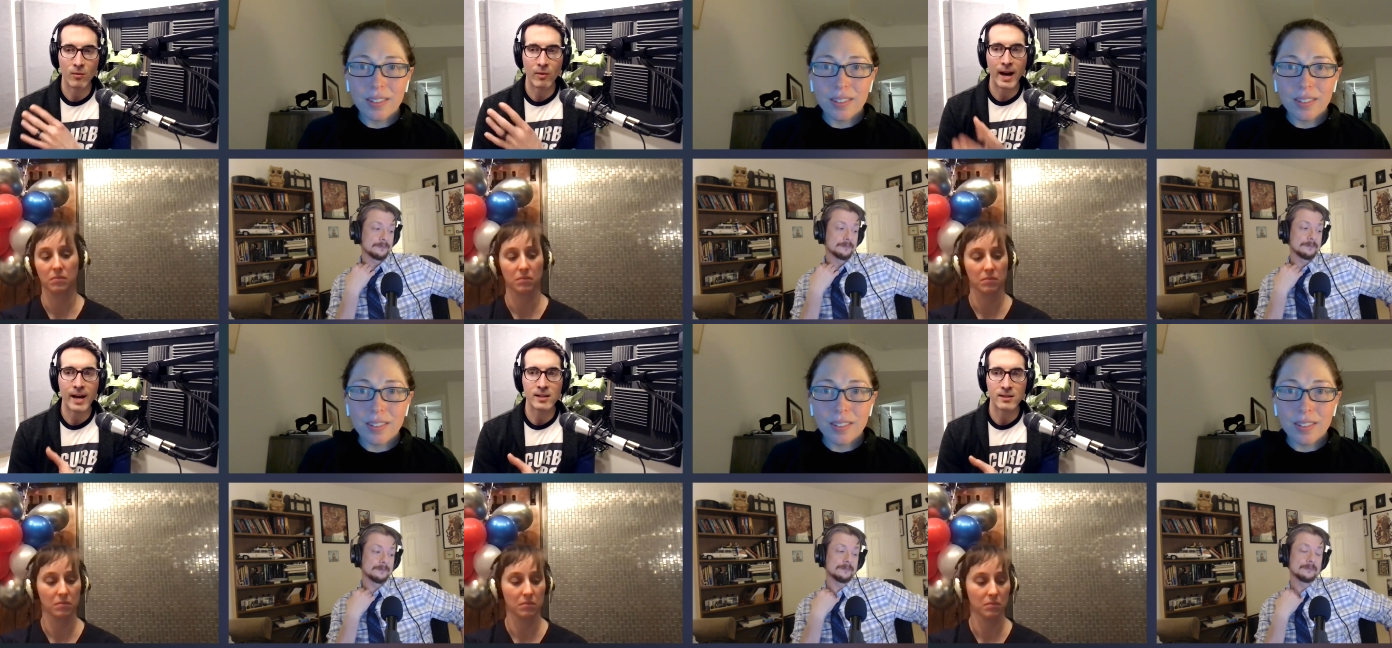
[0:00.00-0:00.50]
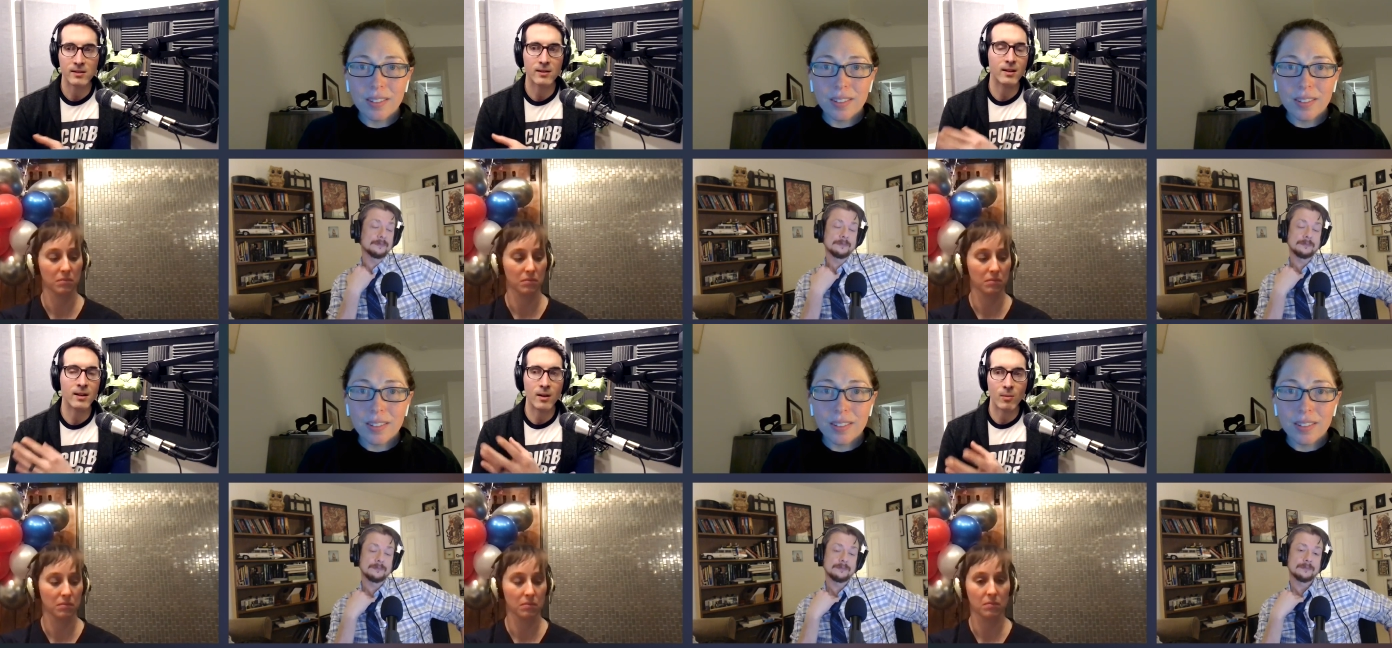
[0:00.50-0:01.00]
Speaker 1: the RAS
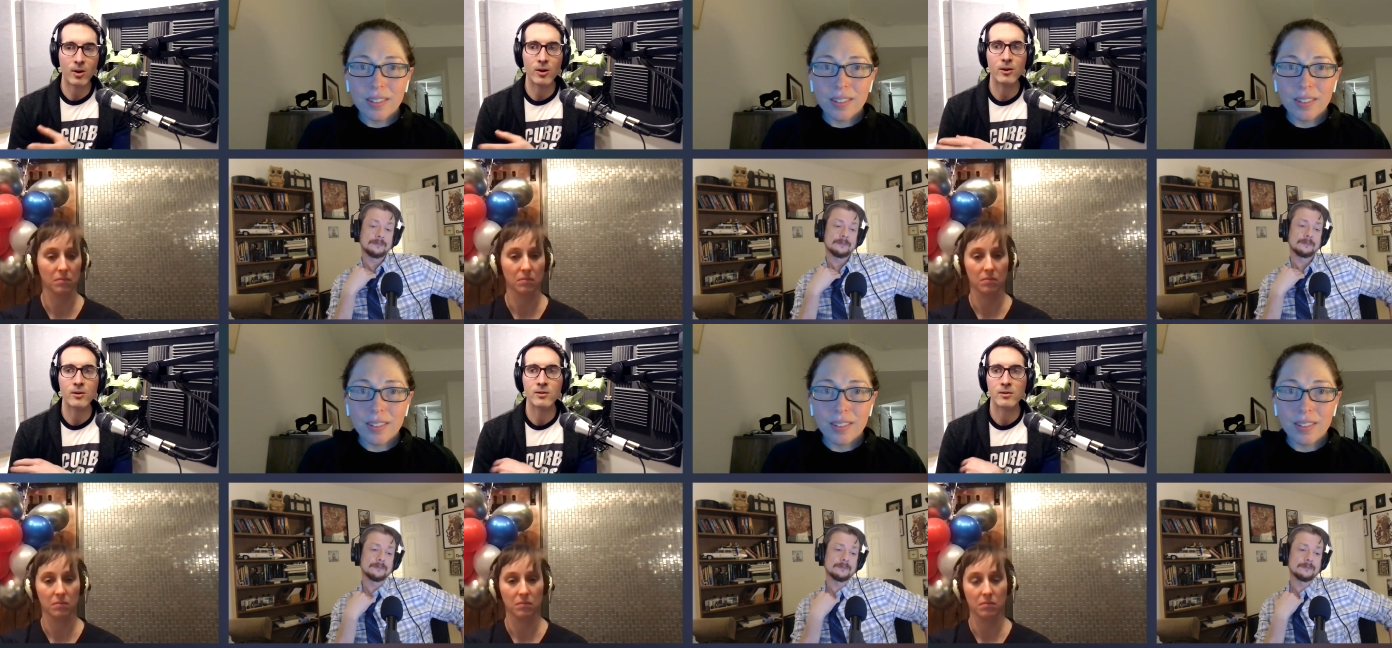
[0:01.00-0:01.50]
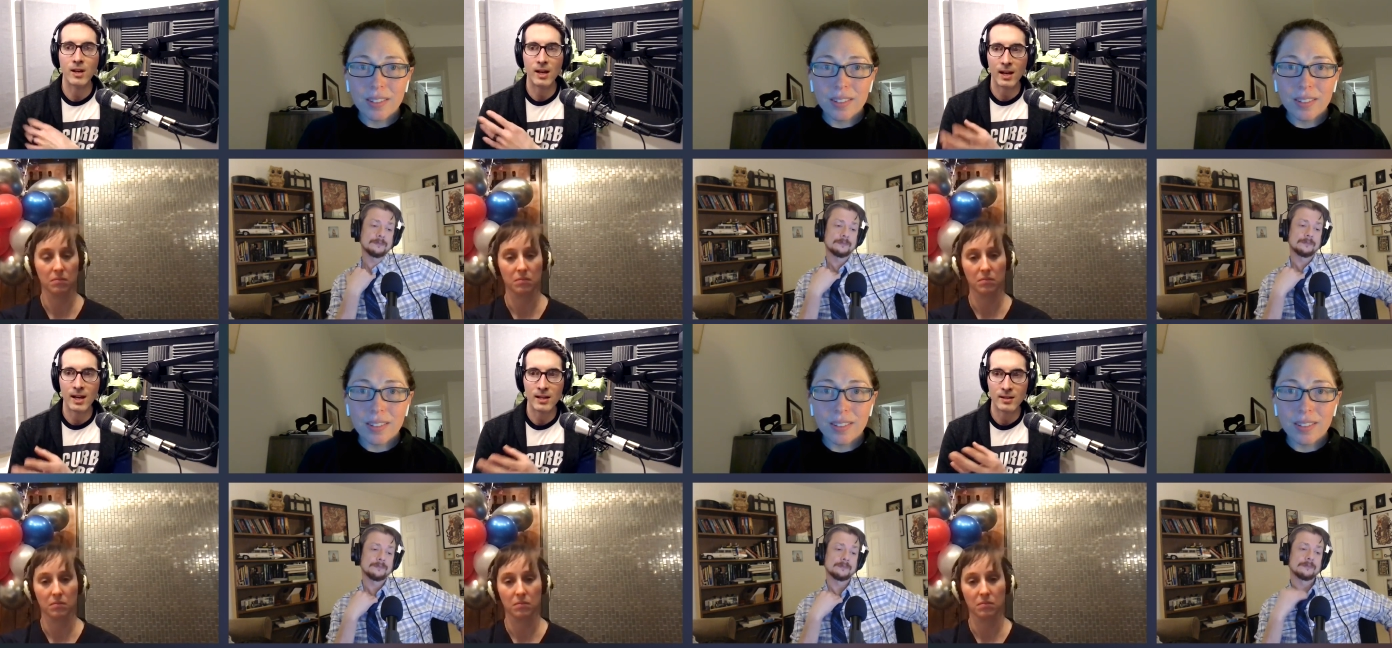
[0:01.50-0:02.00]
inhibitors,
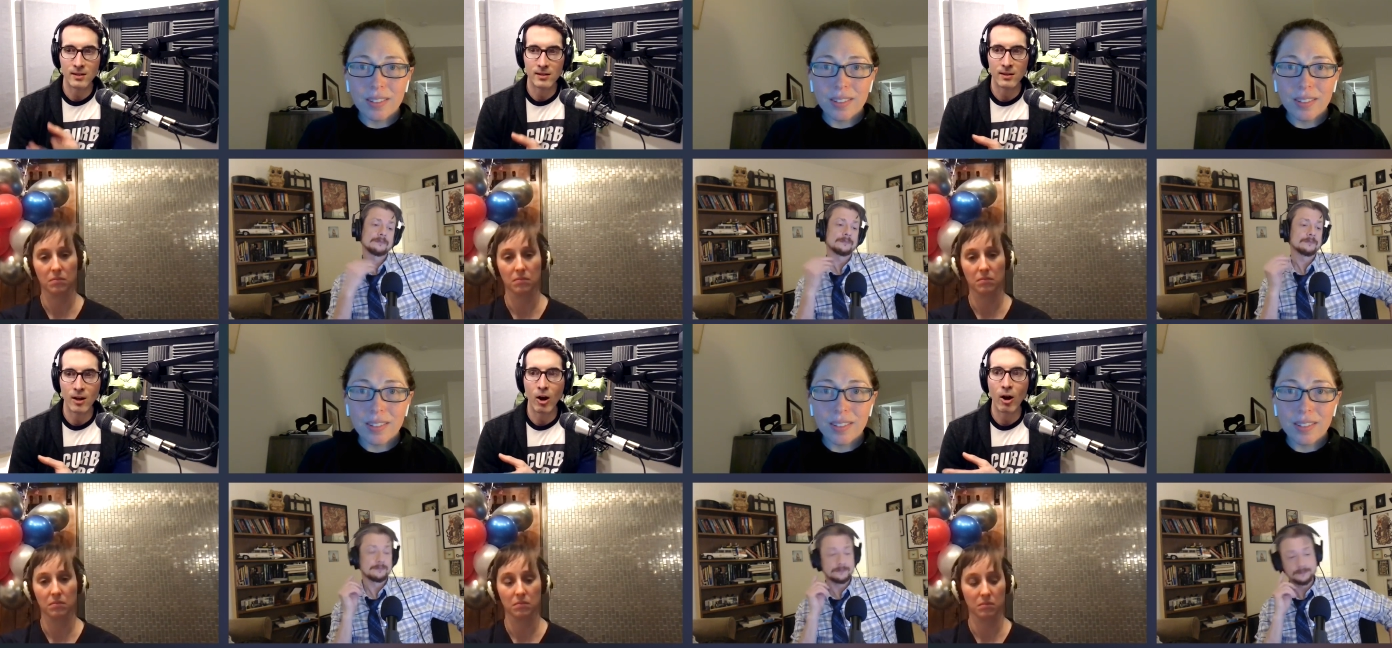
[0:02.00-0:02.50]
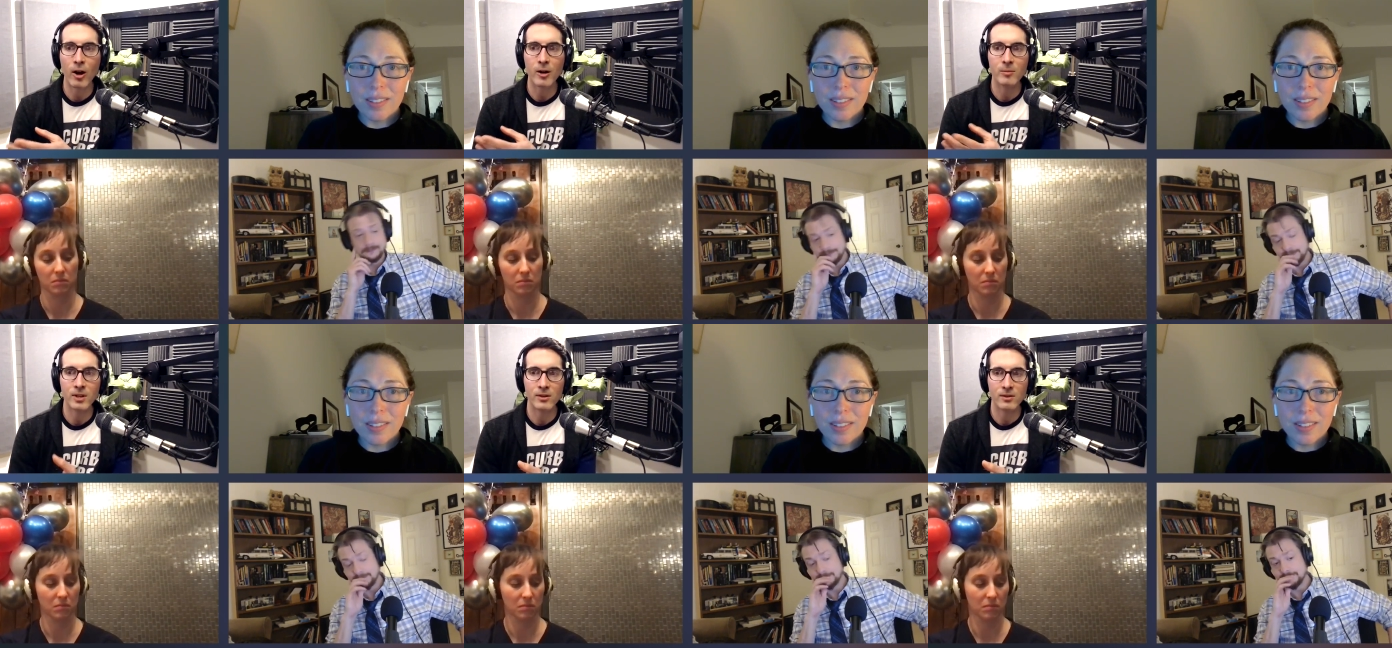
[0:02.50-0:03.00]
the ACEs and the ARBs.